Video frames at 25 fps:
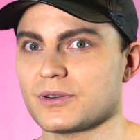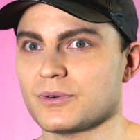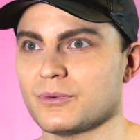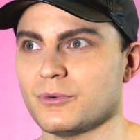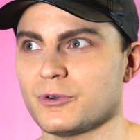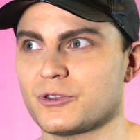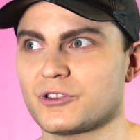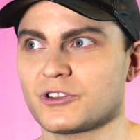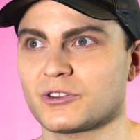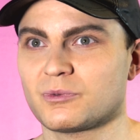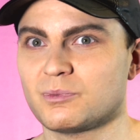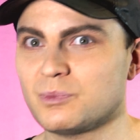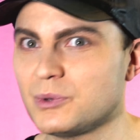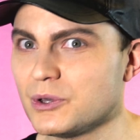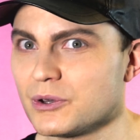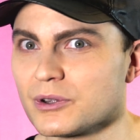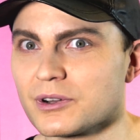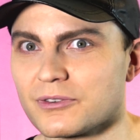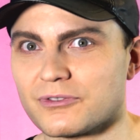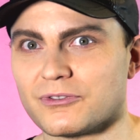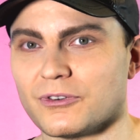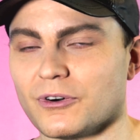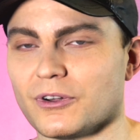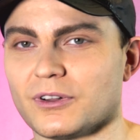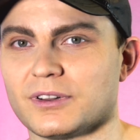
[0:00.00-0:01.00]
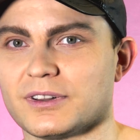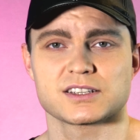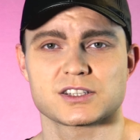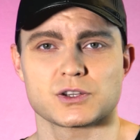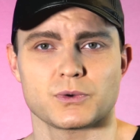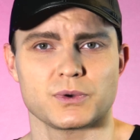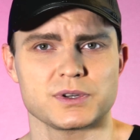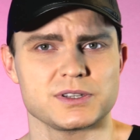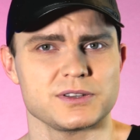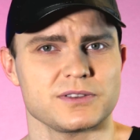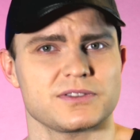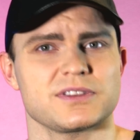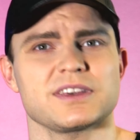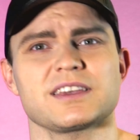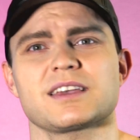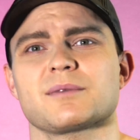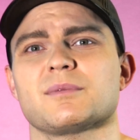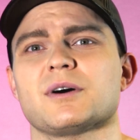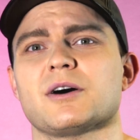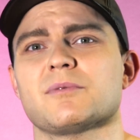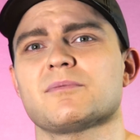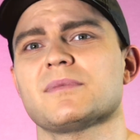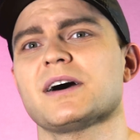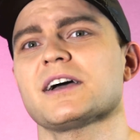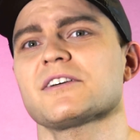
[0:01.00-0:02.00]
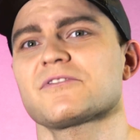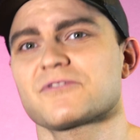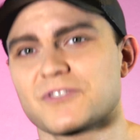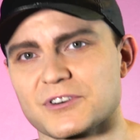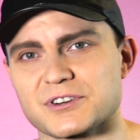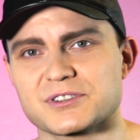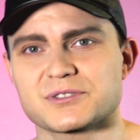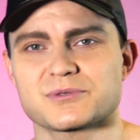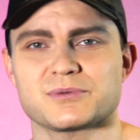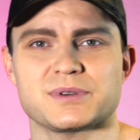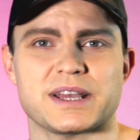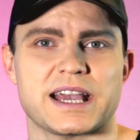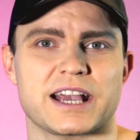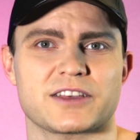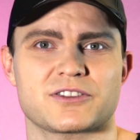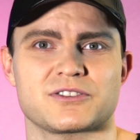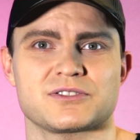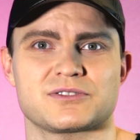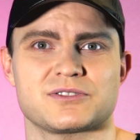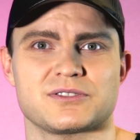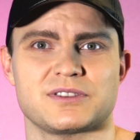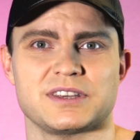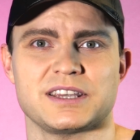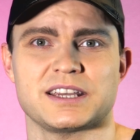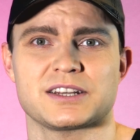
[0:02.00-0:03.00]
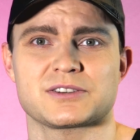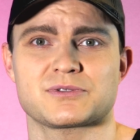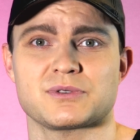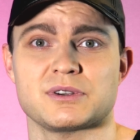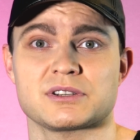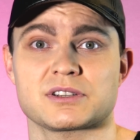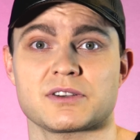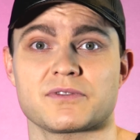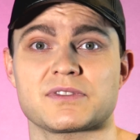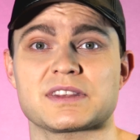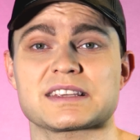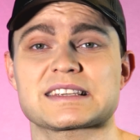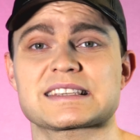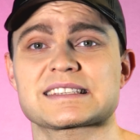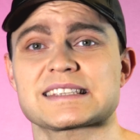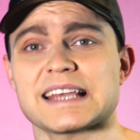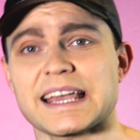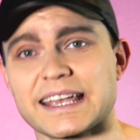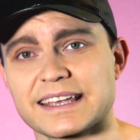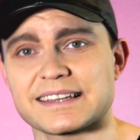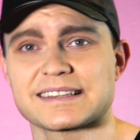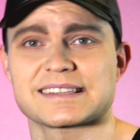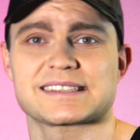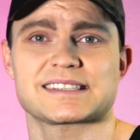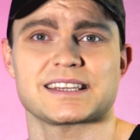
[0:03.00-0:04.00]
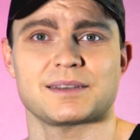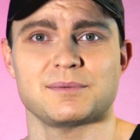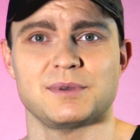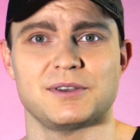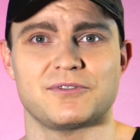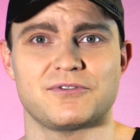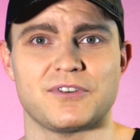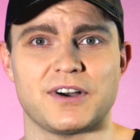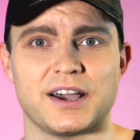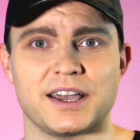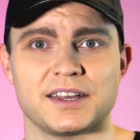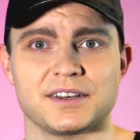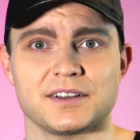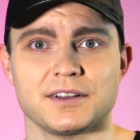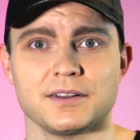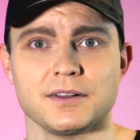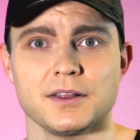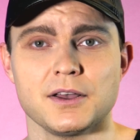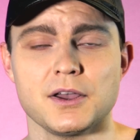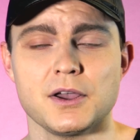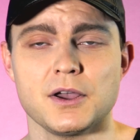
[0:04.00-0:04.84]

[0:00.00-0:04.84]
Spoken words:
which is beautiful. So what do you think about my first reaction to the entries of the second semi-final,